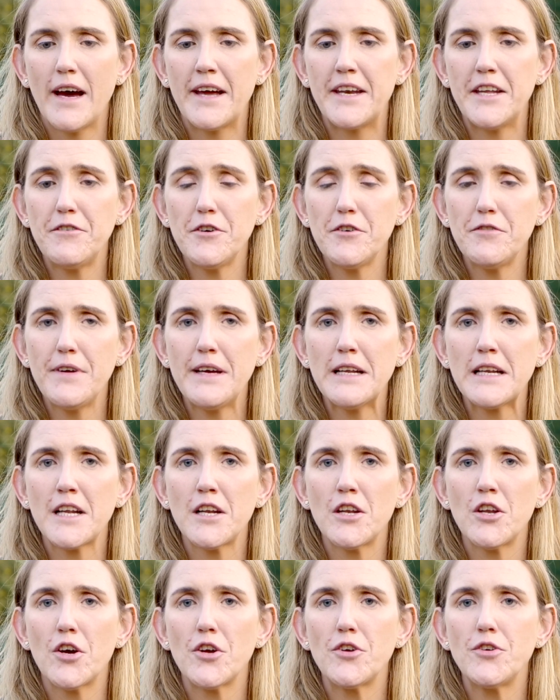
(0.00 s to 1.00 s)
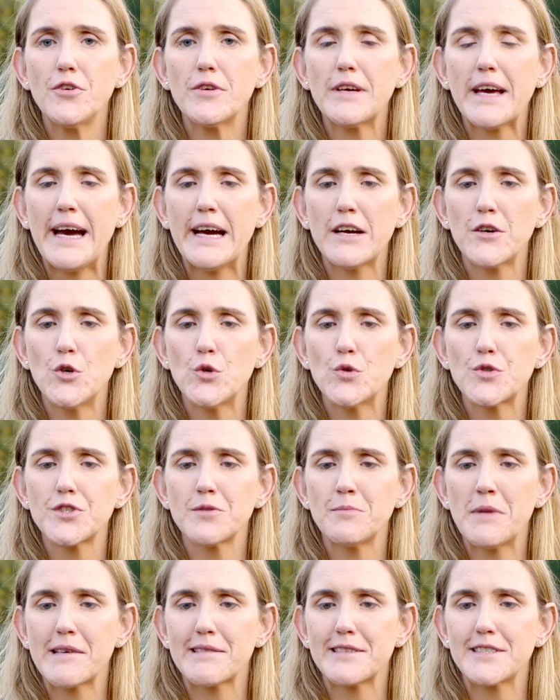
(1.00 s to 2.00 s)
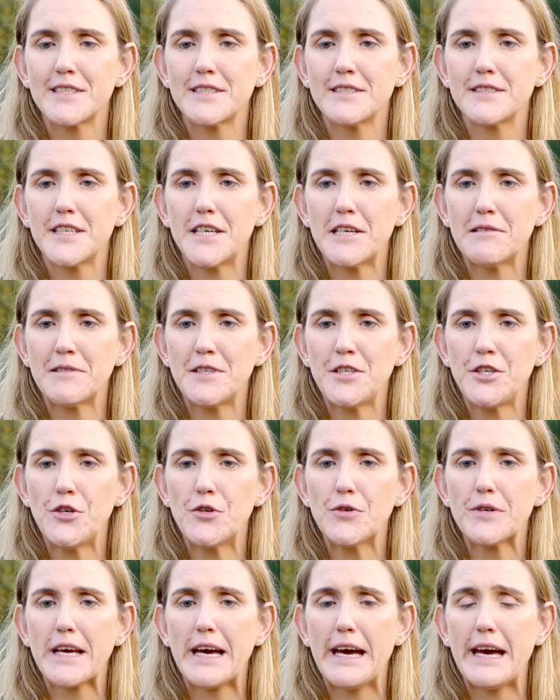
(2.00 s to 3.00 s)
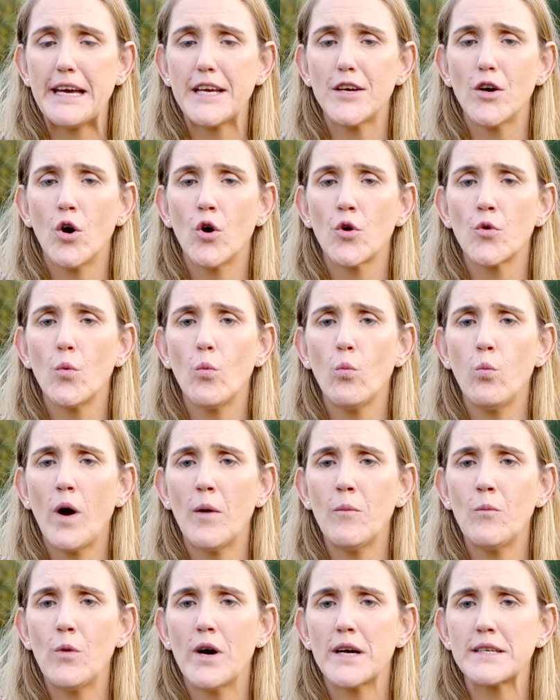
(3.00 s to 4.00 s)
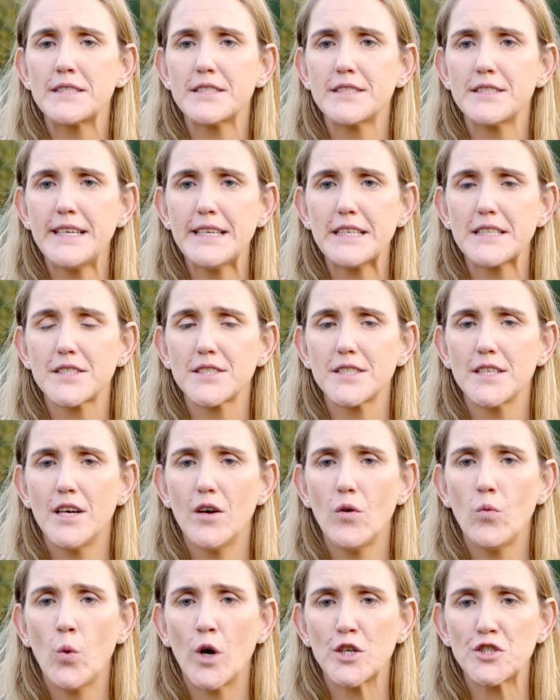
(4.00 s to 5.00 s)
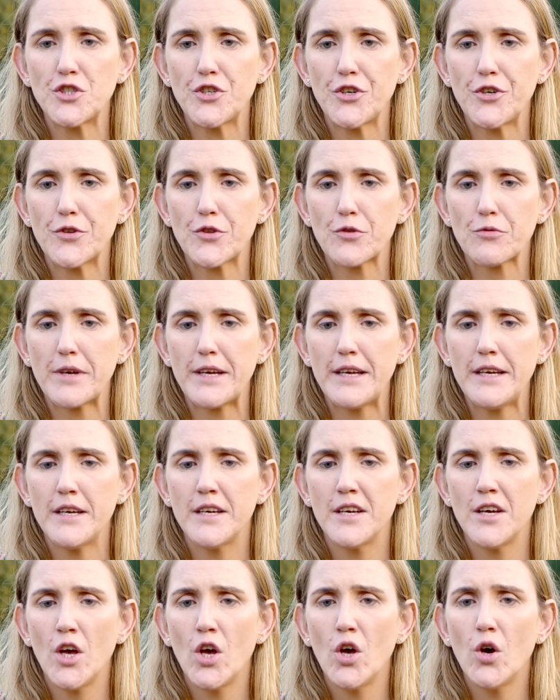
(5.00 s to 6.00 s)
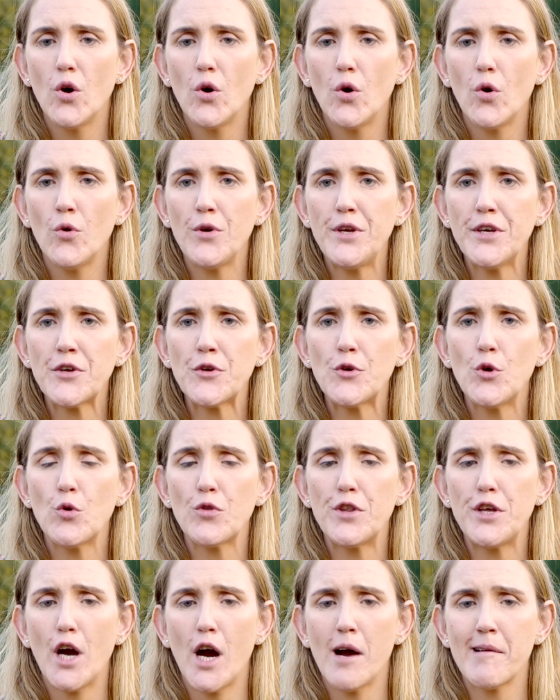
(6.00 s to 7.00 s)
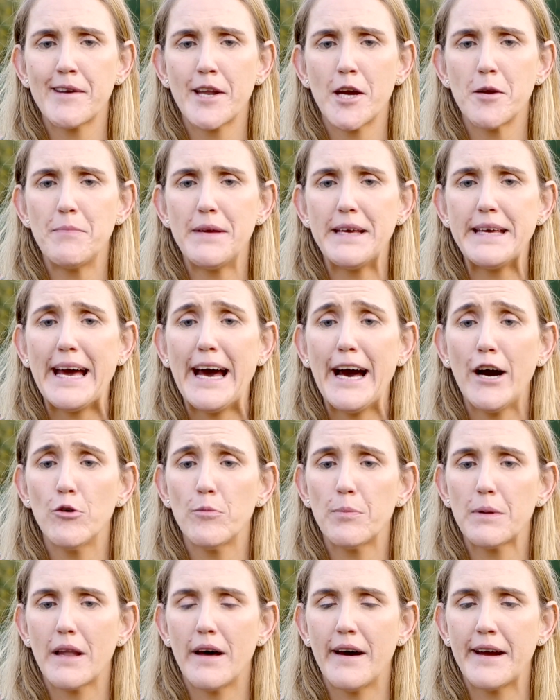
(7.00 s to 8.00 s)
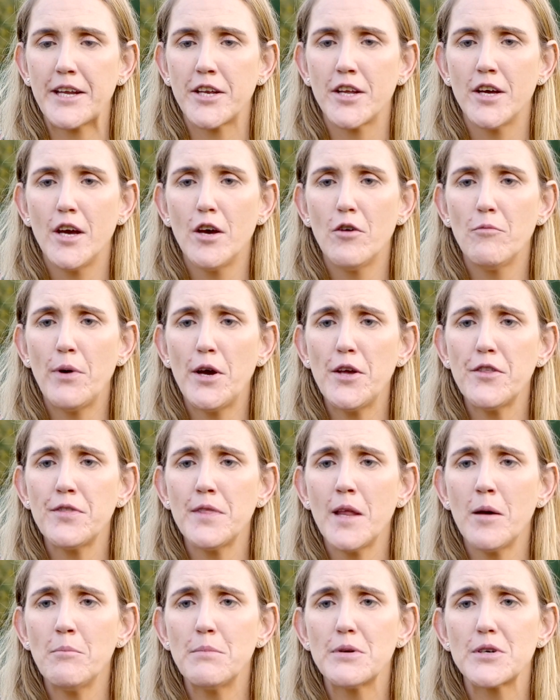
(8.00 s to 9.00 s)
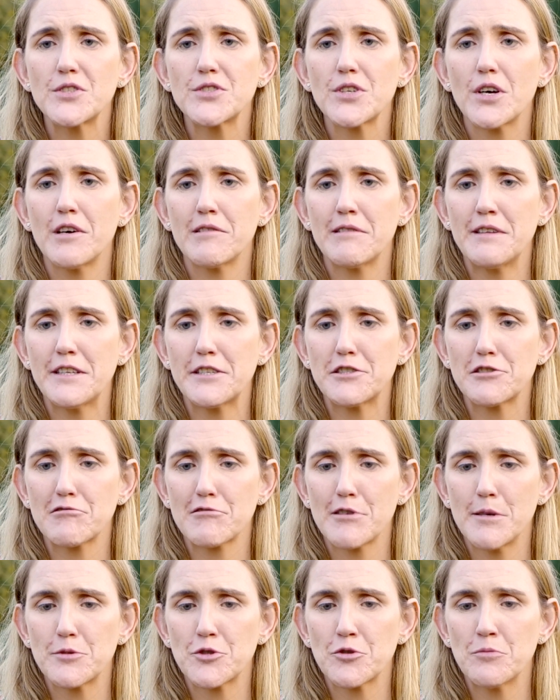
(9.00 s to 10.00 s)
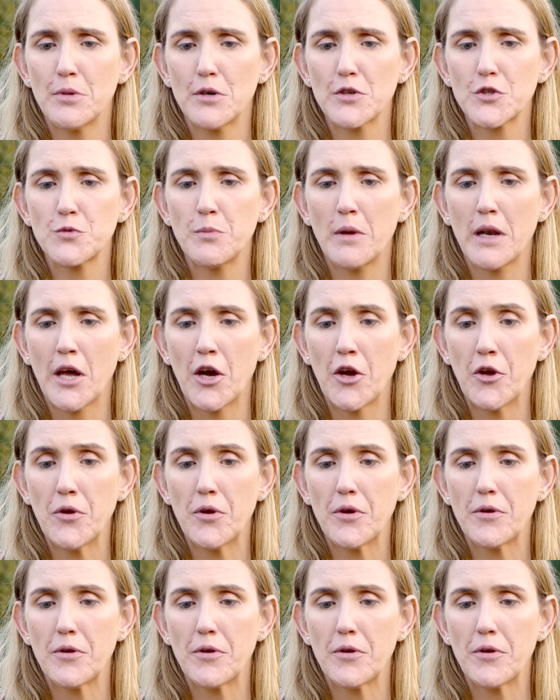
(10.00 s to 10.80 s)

And if you're feeling low, you can call Samaritans here in the UK on 116 123, or you can call the RNIB helpline. Both numbers are in the description box below.